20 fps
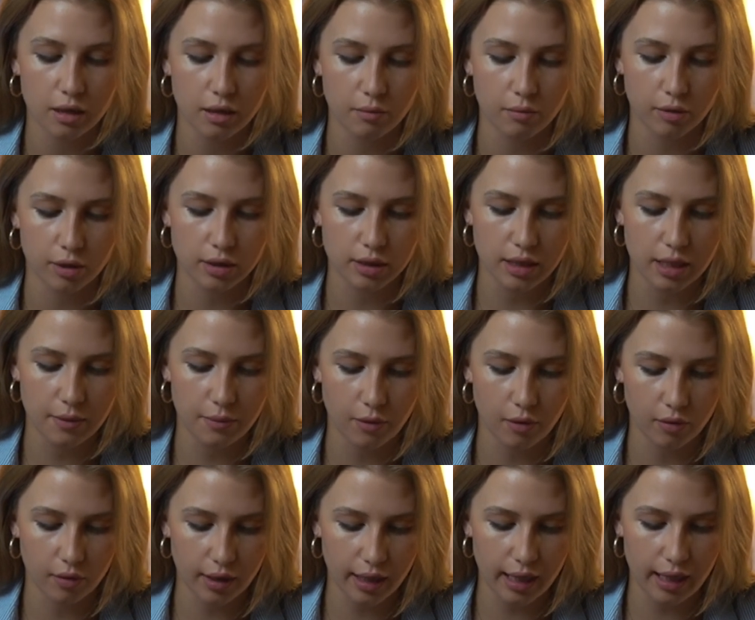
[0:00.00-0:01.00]
import tip,
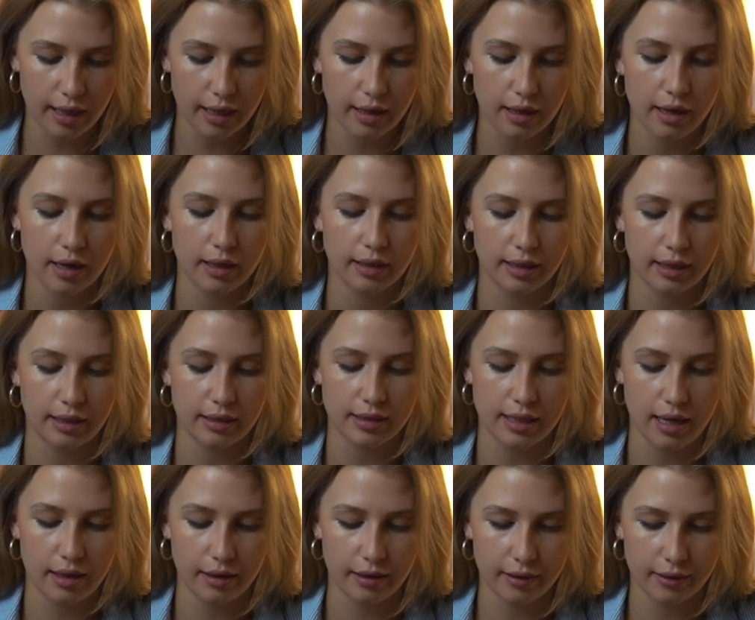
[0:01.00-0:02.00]
okay,
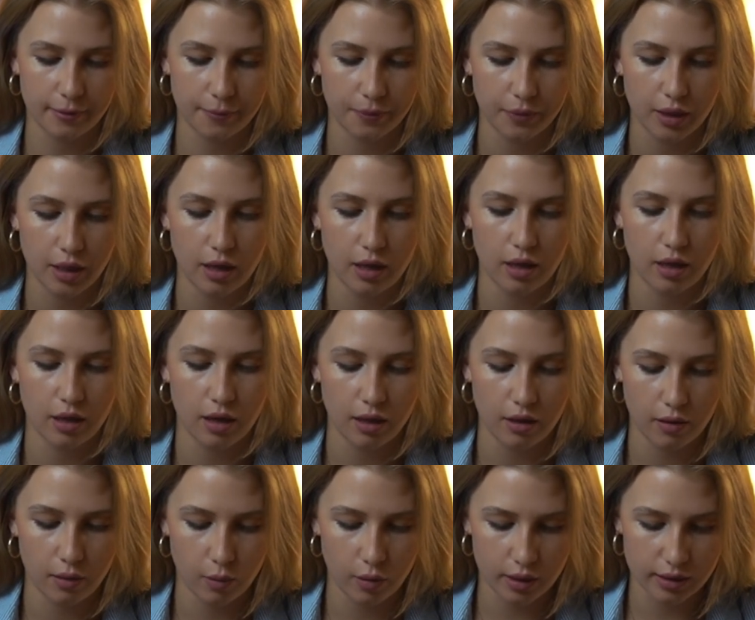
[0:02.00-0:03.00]
KTelec,
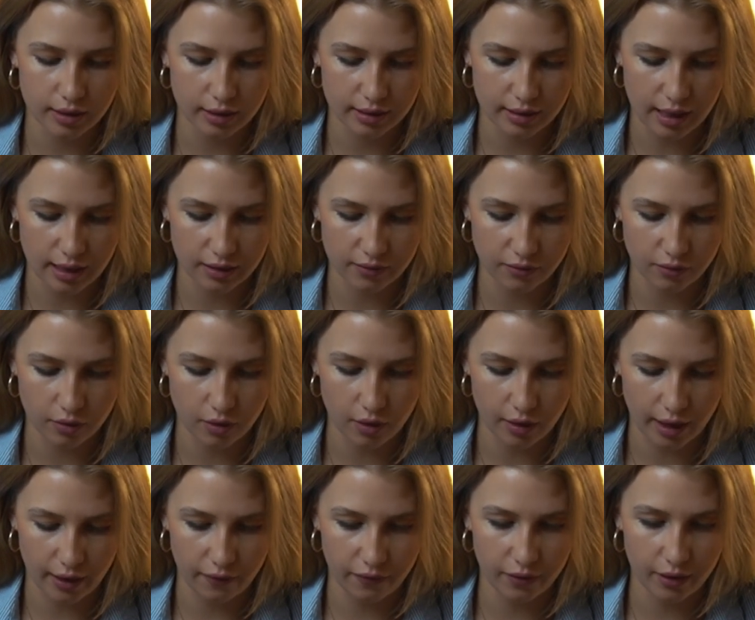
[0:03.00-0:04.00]
one successful.
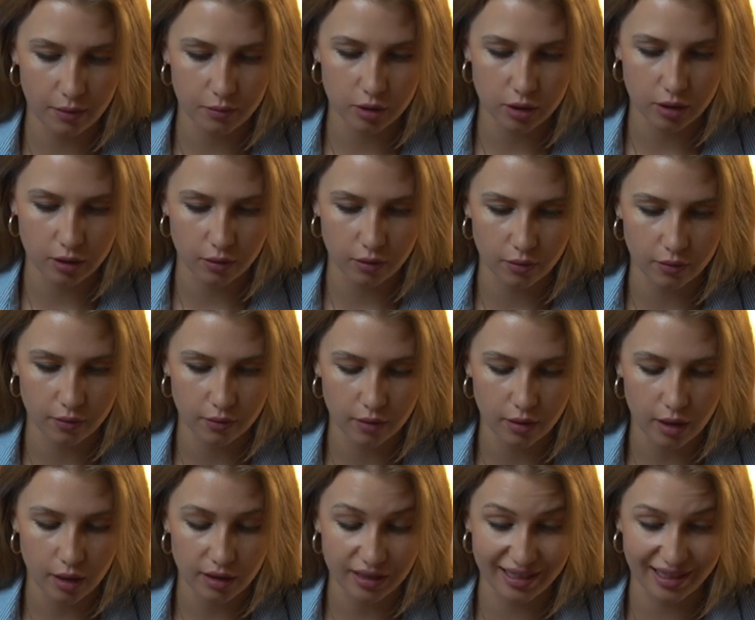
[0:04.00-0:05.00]
Okay, film two,
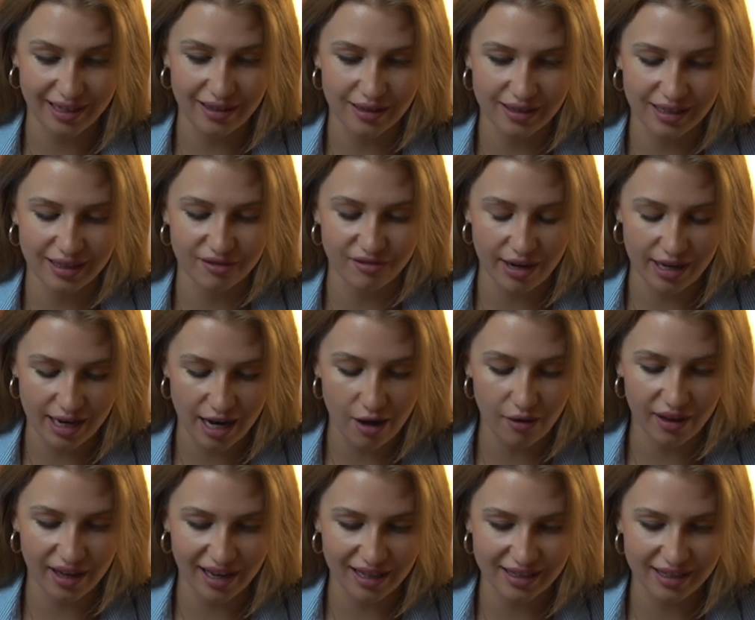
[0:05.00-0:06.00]
see right
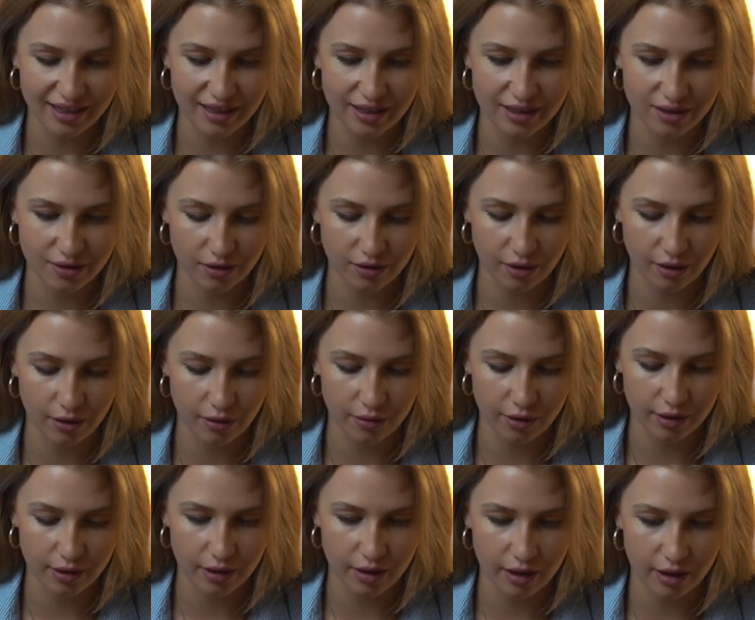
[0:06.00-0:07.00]
now I see that's not
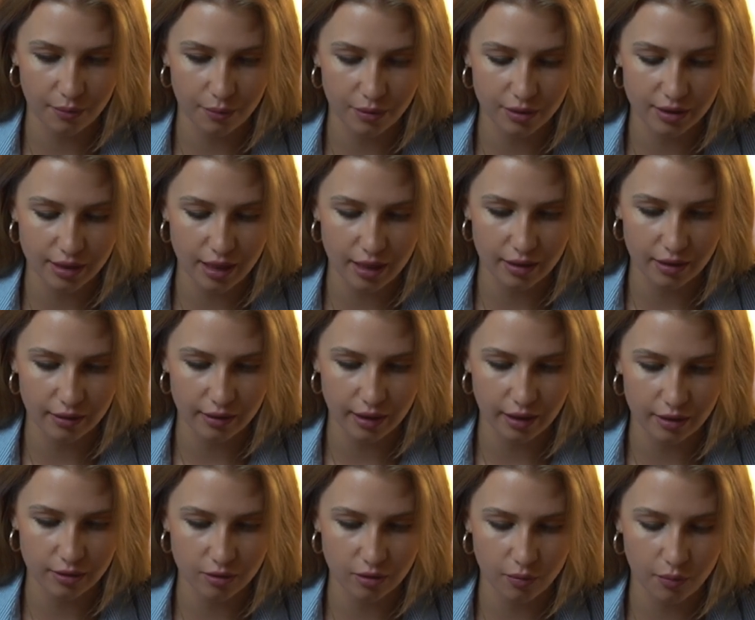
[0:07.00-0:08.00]
loaded 100%. Okay,
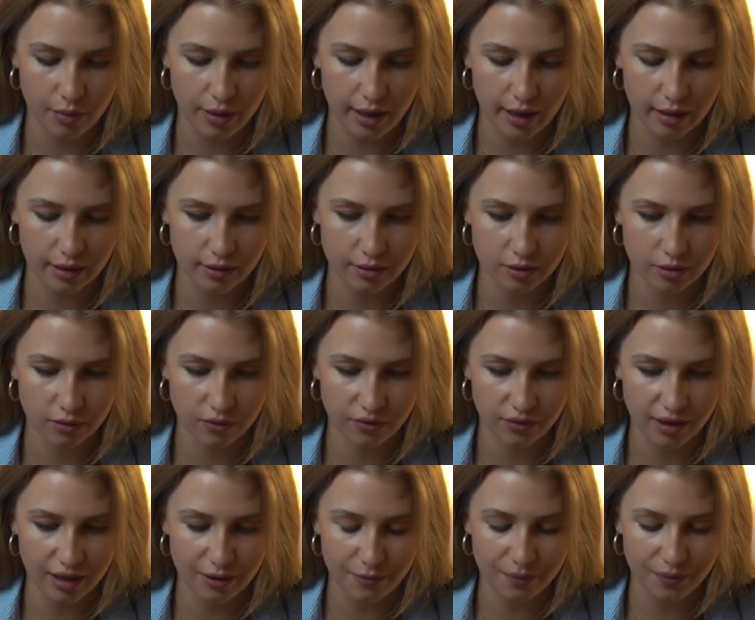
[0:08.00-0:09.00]
let's go back to
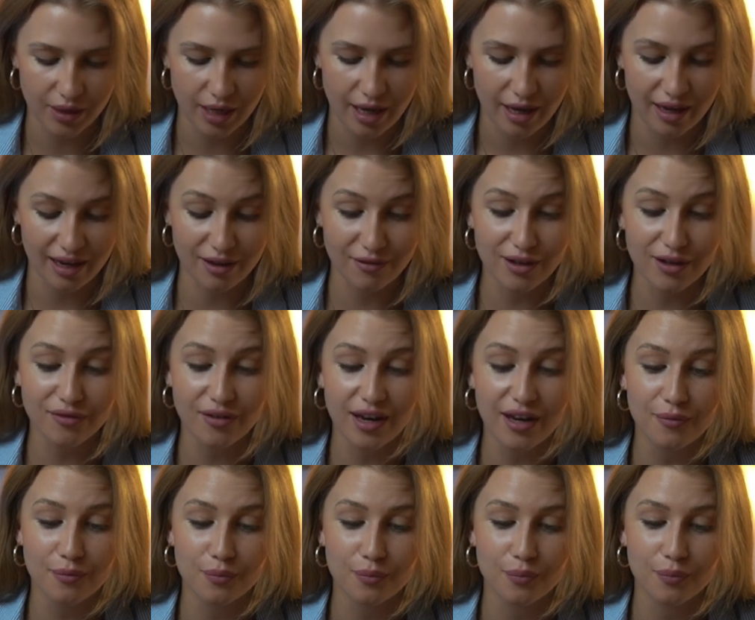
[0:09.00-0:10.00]
film. Even if
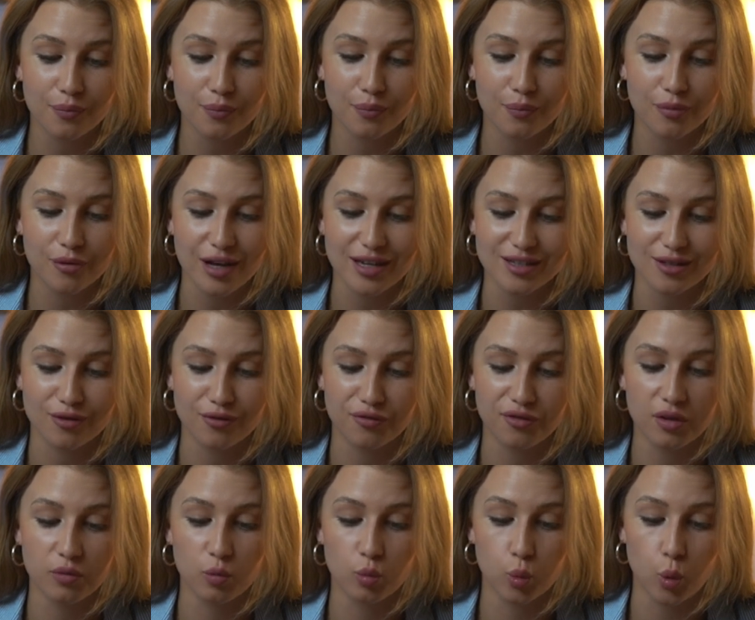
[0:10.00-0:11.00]
I press on
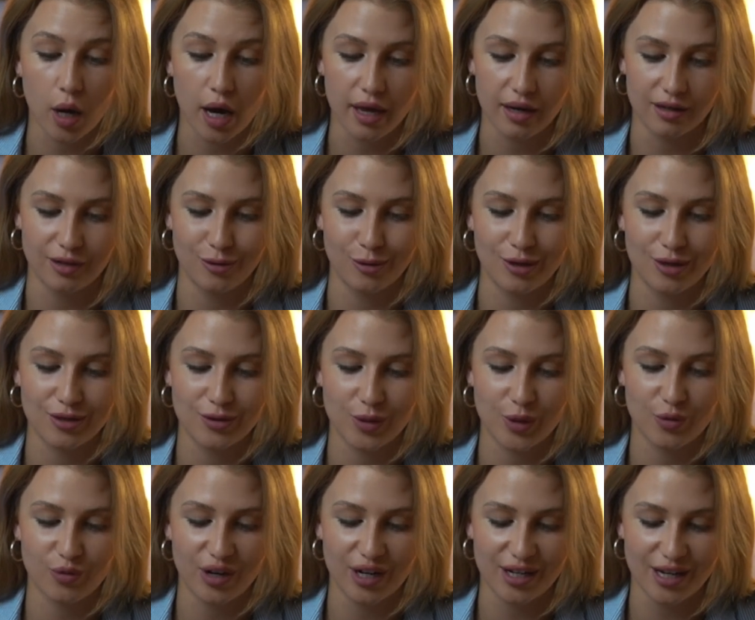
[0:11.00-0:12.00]
film one, you can
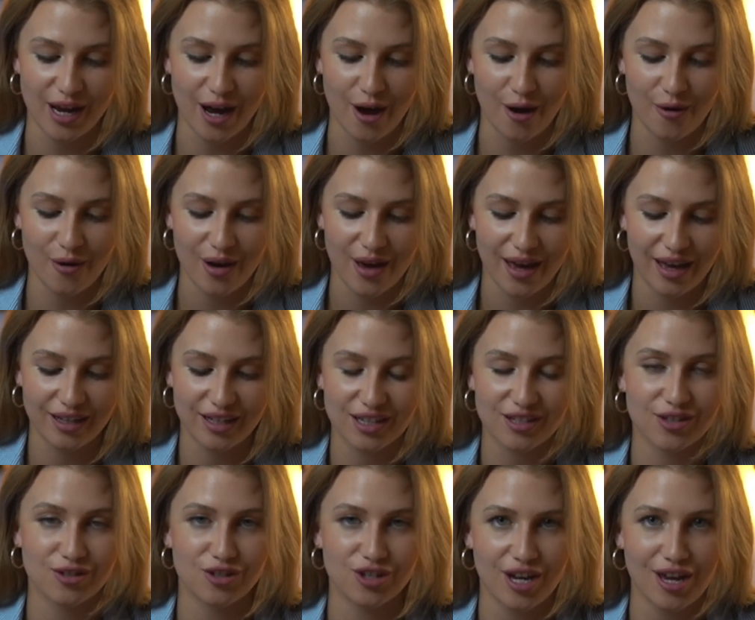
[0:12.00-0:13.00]
see right now it
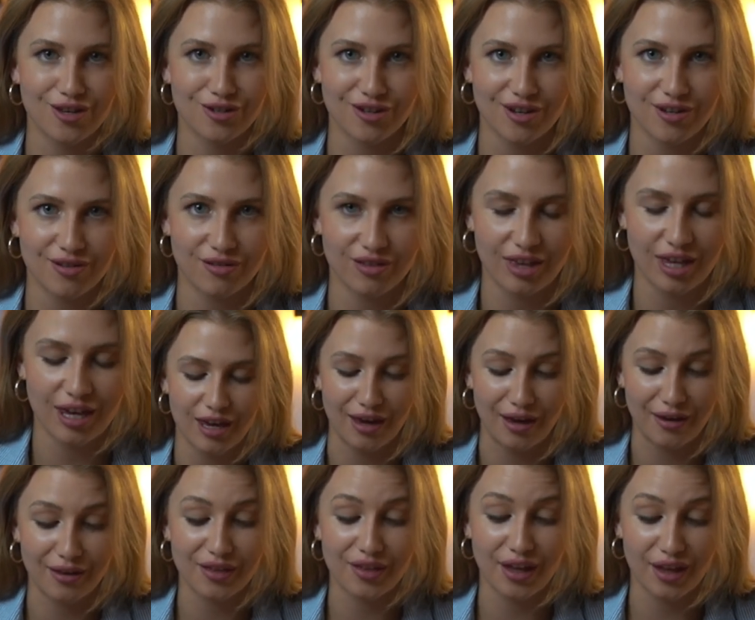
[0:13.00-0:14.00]
doesn't change
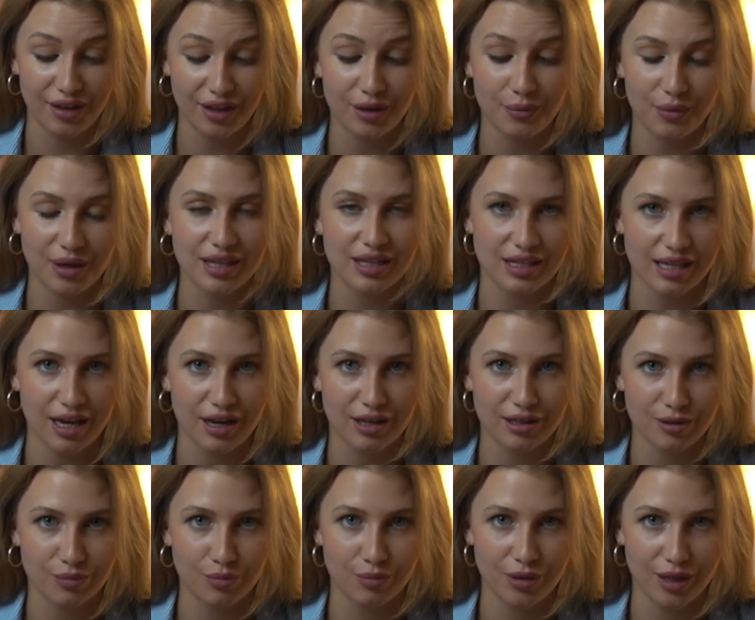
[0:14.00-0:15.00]
anything. That means that
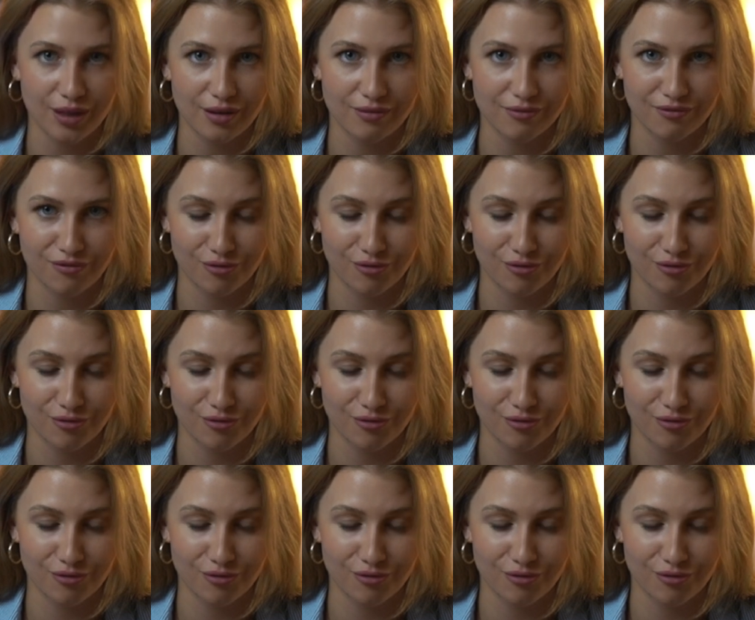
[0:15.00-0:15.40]
it's been